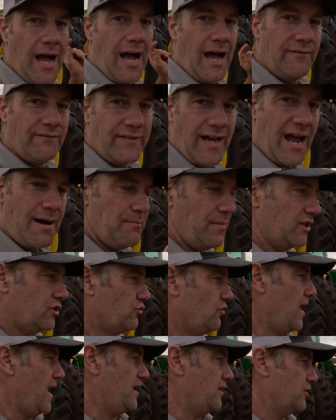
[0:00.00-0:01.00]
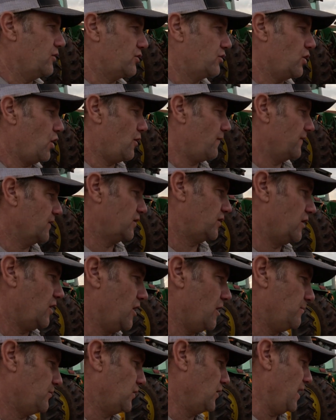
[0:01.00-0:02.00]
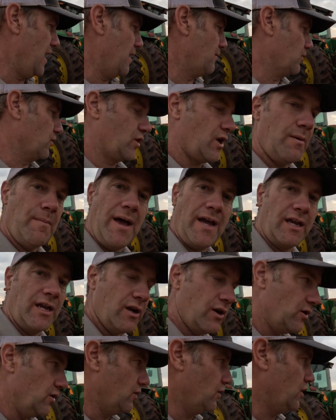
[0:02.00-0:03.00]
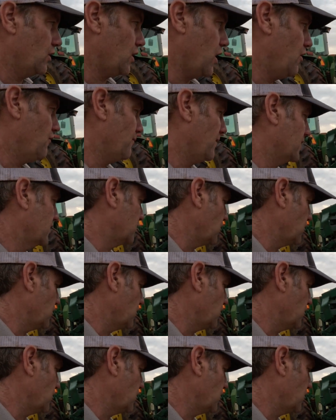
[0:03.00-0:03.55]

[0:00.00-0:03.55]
I've got my tractor serviced up, so now I'm gonna come back here and look over my